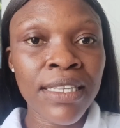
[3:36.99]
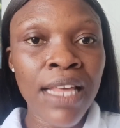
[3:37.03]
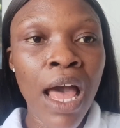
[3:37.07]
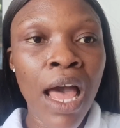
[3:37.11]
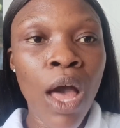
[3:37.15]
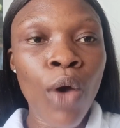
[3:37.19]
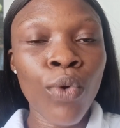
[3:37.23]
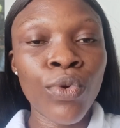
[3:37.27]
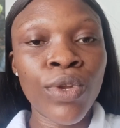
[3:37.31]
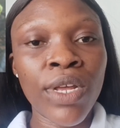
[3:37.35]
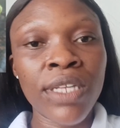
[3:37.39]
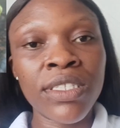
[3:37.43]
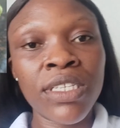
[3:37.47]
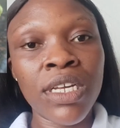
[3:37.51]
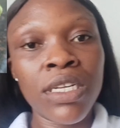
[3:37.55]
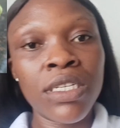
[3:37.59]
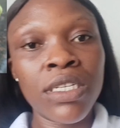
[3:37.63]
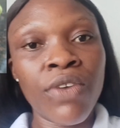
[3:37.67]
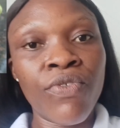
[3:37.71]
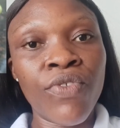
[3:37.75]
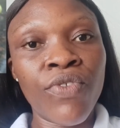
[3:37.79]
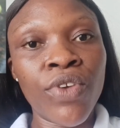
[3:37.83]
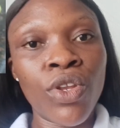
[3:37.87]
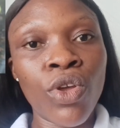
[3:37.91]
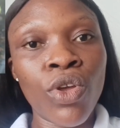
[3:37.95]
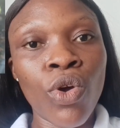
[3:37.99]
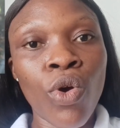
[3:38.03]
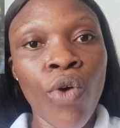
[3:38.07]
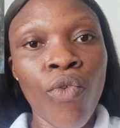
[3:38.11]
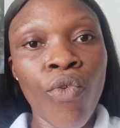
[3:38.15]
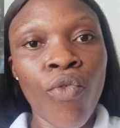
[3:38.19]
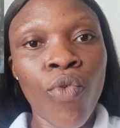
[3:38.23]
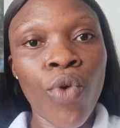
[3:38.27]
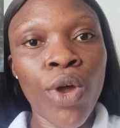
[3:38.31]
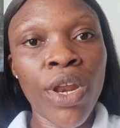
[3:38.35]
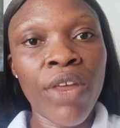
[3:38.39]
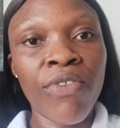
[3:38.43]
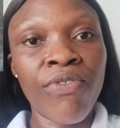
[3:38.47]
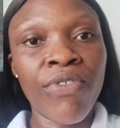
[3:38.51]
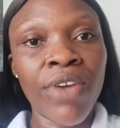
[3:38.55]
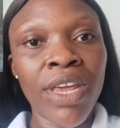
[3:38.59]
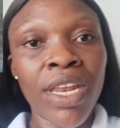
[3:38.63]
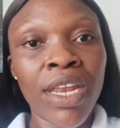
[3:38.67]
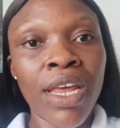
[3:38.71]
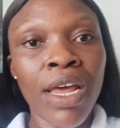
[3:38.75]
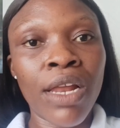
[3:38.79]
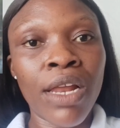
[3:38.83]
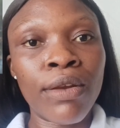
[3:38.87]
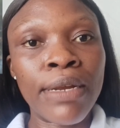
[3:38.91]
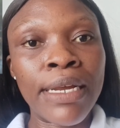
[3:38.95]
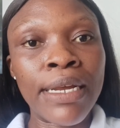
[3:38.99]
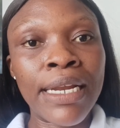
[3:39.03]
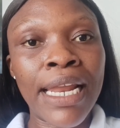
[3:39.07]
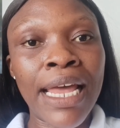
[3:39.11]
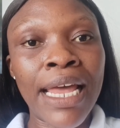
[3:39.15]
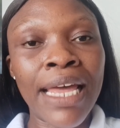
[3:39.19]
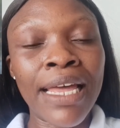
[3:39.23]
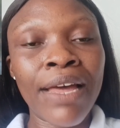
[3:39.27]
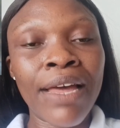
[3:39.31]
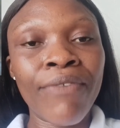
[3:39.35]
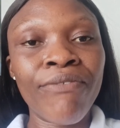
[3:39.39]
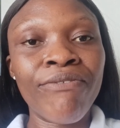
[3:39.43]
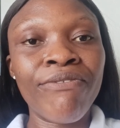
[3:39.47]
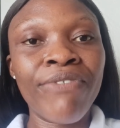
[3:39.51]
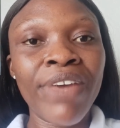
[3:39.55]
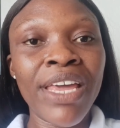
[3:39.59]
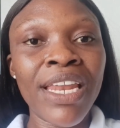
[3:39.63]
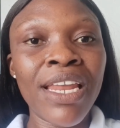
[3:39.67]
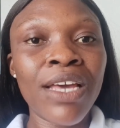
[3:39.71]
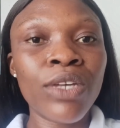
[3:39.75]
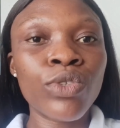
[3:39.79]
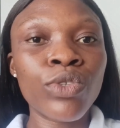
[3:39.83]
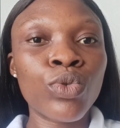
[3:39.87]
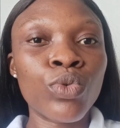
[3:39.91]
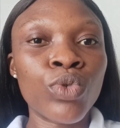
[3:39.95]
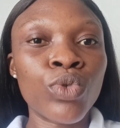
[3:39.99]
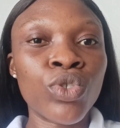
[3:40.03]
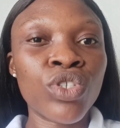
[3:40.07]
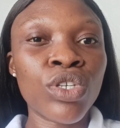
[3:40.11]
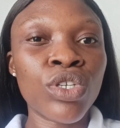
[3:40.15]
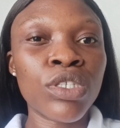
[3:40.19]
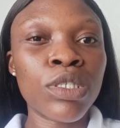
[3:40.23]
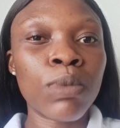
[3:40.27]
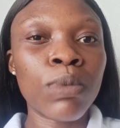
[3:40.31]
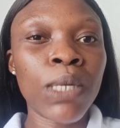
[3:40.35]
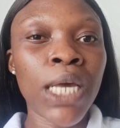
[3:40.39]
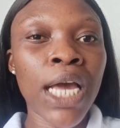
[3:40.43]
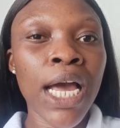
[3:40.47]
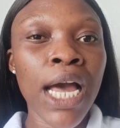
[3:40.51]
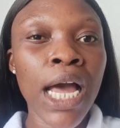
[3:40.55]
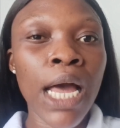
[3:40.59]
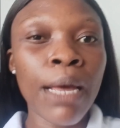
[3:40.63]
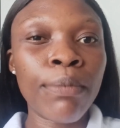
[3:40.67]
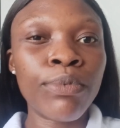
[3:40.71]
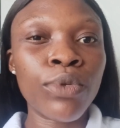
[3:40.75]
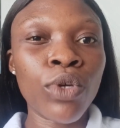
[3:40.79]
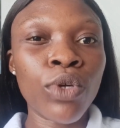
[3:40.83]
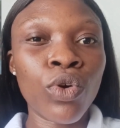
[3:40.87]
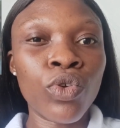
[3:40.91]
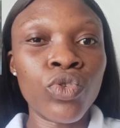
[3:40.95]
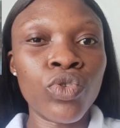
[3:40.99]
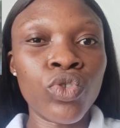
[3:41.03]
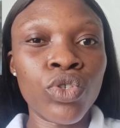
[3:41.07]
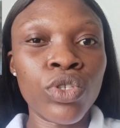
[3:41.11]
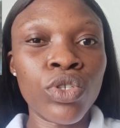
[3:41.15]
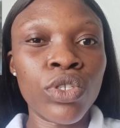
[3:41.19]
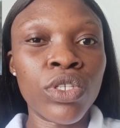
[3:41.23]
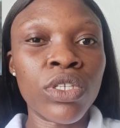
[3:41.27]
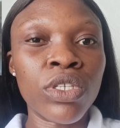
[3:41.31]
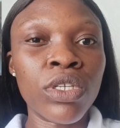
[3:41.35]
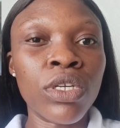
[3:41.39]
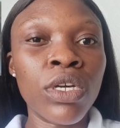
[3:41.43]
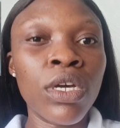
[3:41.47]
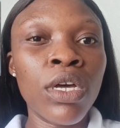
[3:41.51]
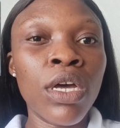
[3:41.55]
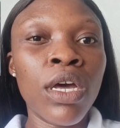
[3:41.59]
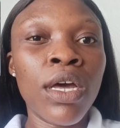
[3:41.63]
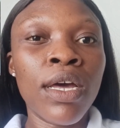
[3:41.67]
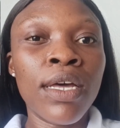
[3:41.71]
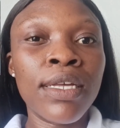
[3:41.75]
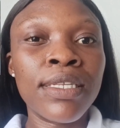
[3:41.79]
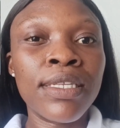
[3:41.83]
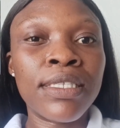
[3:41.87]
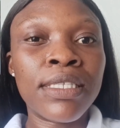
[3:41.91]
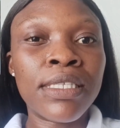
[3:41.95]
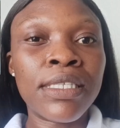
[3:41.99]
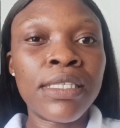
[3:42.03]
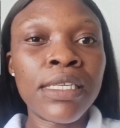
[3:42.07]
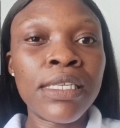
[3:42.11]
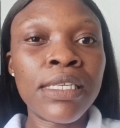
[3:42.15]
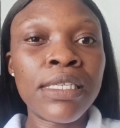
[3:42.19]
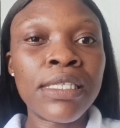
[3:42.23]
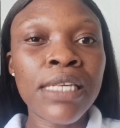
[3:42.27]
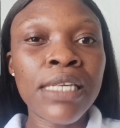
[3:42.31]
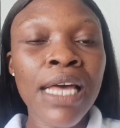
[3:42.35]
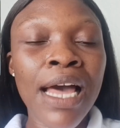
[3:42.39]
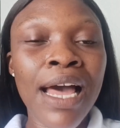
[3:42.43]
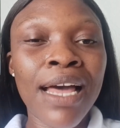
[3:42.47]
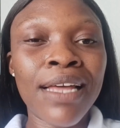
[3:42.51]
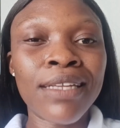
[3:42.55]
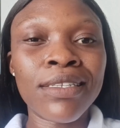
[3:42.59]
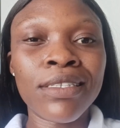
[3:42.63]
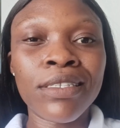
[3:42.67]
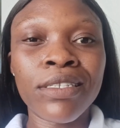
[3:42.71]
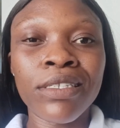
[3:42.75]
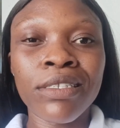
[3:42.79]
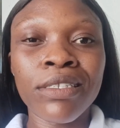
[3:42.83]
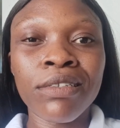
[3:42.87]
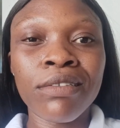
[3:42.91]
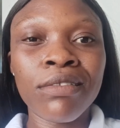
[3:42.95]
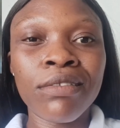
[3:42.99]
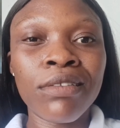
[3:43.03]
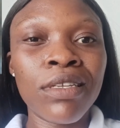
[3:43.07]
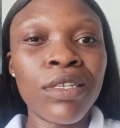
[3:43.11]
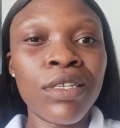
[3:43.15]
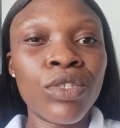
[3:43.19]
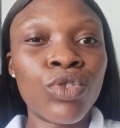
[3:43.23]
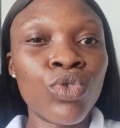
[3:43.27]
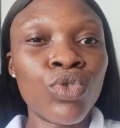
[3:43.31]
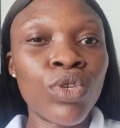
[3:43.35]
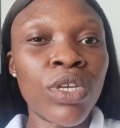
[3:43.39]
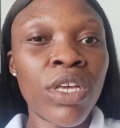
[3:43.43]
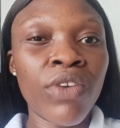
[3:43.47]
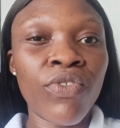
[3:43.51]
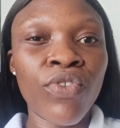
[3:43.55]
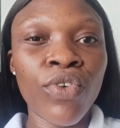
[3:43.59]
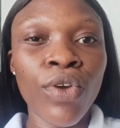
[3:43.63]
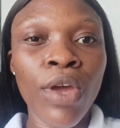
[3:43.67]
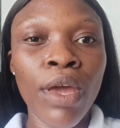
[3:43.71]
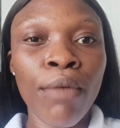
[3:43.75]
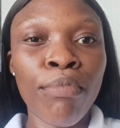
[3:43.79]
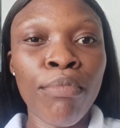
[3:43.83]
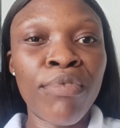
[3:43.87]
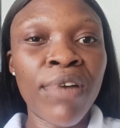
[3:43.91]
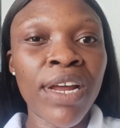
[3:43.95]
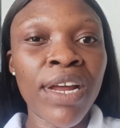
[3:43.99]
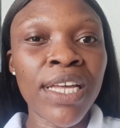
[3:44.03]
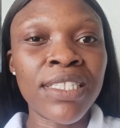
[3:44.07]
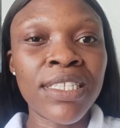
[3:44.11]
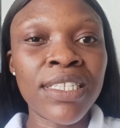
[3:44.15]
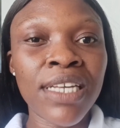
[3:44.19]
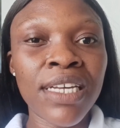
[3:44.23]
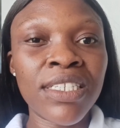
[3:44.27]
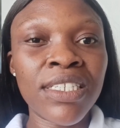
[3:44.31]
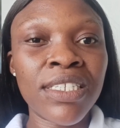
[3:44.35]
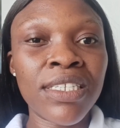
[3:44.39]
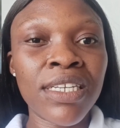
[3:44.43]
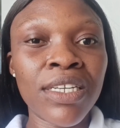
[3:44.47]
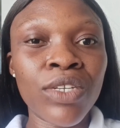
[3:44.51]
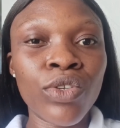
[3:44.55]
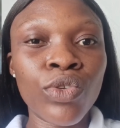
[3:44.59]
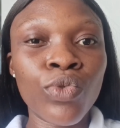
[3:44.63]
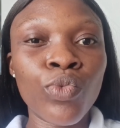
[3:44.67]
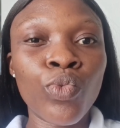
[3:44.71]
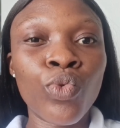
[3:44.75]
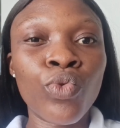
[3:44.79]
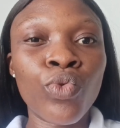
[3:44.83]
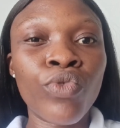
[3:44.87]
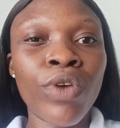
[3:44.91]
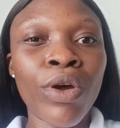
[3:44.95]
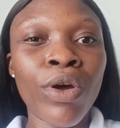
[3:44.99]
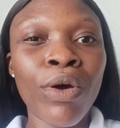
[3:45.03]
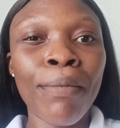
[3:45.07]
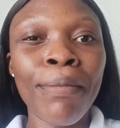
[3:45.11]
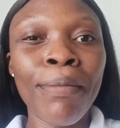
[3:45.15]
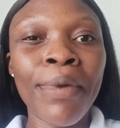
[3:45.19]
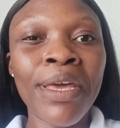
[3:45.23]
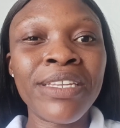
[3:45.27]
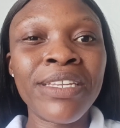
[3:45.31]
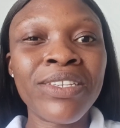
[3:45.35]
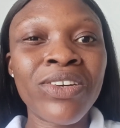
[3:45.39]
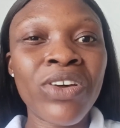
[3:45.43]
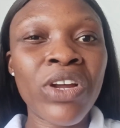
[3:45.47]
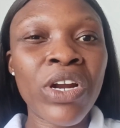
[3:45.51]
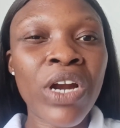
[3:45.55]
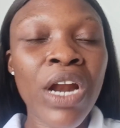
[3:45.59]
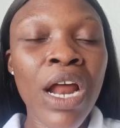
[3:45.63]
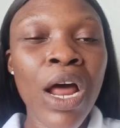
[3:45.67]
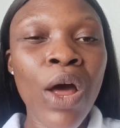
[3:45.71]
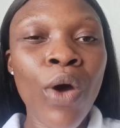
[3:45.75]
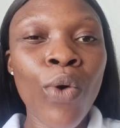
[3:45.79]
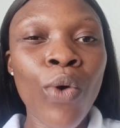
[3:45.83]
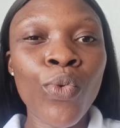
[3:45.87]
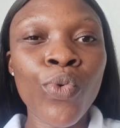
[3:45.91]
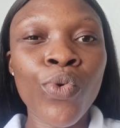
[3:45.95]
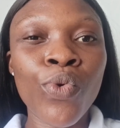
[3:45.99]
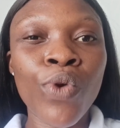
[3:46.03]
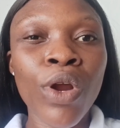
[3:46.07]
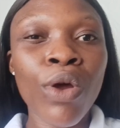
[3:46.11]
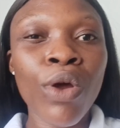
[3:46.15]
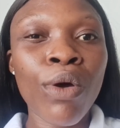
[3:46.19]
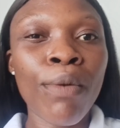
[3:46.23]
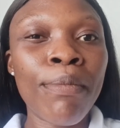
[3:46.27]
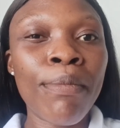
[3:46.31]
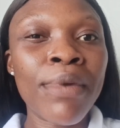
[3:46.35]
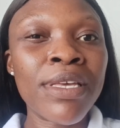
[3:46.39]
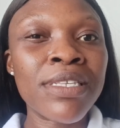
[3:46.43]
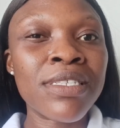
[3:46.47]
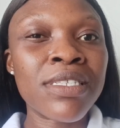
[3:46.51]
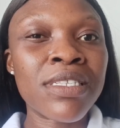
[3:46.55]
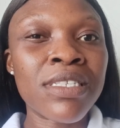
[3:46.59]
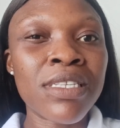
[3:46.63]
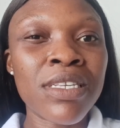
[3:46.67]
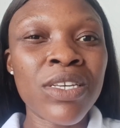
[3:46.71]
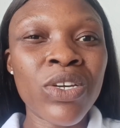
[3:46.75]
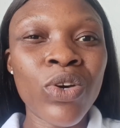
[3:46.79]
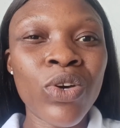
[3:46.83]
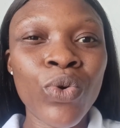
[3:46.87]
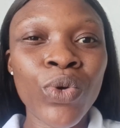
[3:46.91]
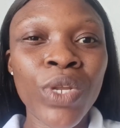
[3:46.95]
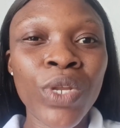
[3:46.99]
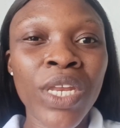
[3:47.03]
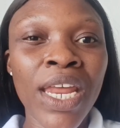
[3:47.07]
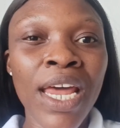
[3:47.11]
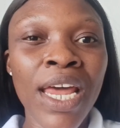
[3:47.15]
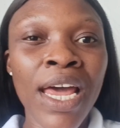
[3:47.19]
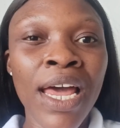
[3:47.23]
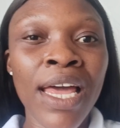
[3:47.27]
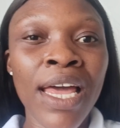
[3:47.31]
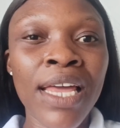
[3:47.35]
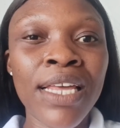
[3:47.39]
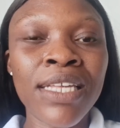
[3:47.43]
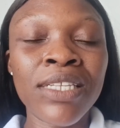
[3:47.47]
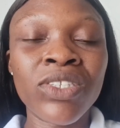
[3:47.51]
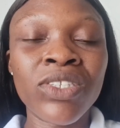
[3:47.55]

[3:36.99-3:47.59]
I would attach a video of what a veneer looks like. Veneers will just be capped onto the teeth and it will give you a brighter shade. We recommend crown, we recommend zirconia.